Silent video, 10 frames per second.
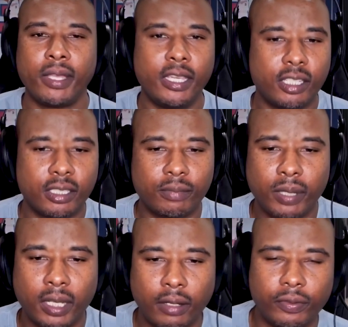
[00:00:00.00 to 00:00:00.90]
he just
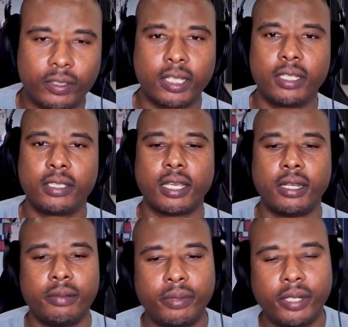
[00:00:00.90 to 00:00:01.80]
being a
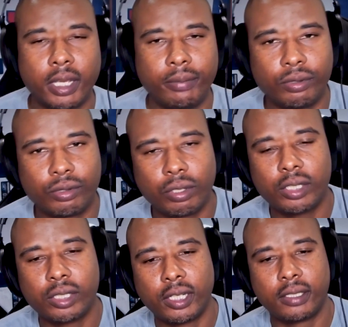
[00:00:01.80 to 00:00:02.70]
facilitator and being able to
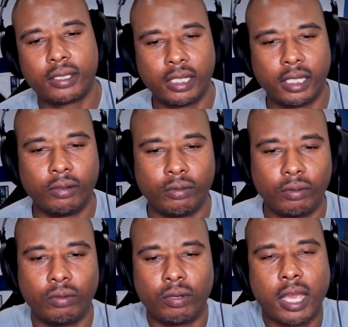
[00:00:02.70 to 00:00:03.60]
structure that thing.
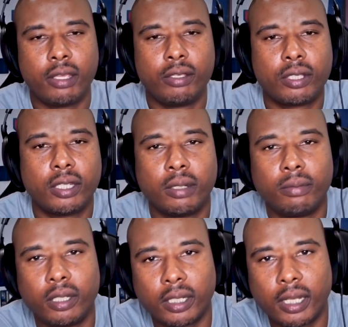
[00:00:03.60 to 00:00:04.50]
How you see them
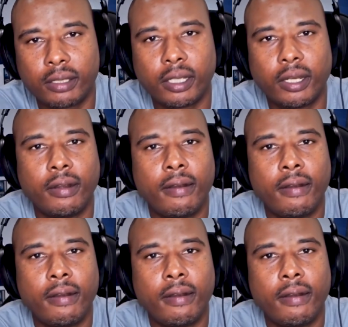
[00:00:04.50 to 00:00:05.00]
looking out there?